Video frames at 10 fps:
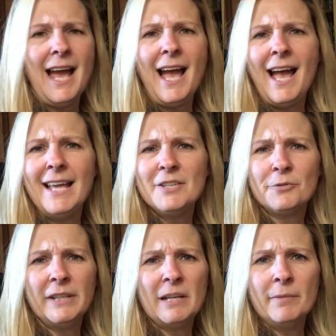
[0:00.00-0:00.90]
I
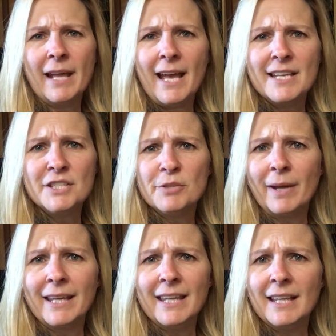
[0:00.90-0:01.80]
treat them like I do
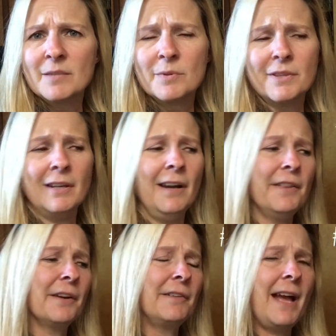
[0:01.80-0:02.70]
my kids. When they're on
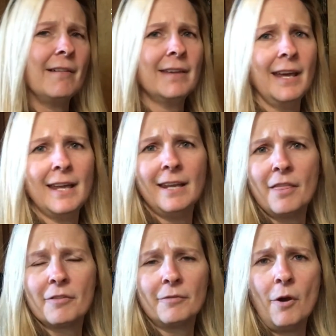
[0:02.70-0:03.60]
the ground kicking
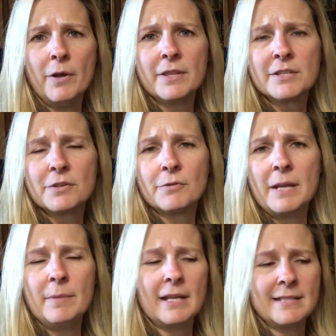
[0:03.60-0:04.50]
and throwing, the
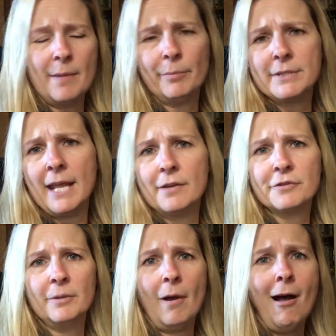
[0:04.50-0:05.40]
screaming and temper
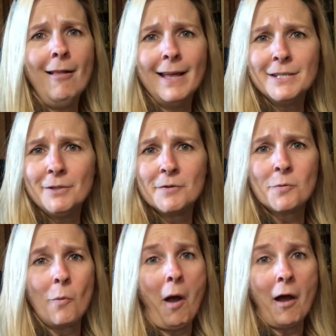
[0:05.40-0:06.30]
tantrum, all I do is
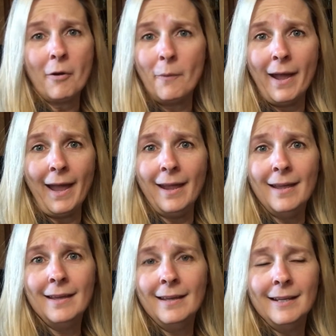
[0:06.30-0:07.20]
walk away.
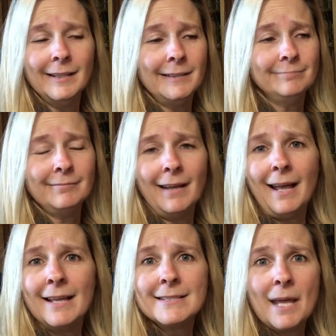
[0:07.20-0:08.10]

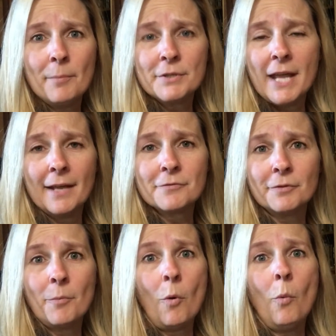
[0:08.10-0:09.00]
A temper
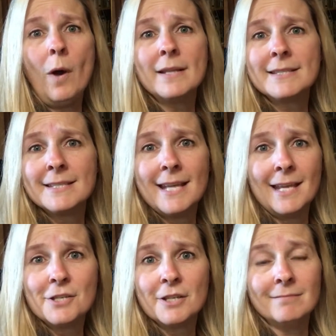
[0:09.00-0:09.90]
tantrum wants
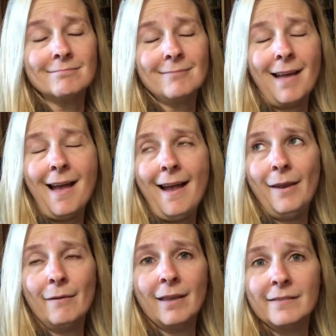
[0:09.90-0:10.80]
attention. I
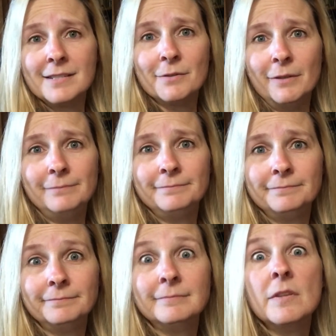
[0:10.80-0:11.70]
don't give it to them.
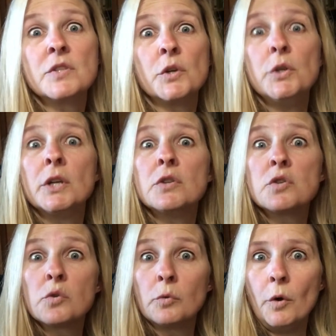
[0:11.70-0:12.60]
So you can
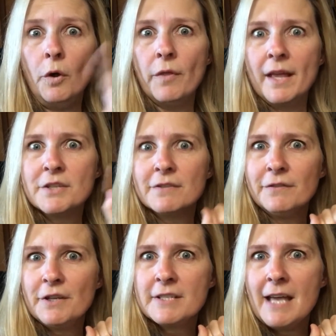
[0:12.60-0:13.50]
scroll. That's your
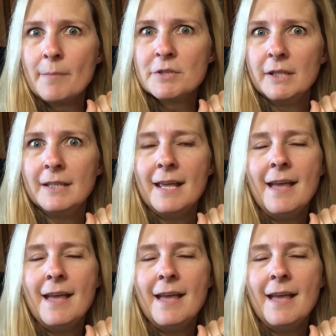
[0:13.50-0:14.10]
first option.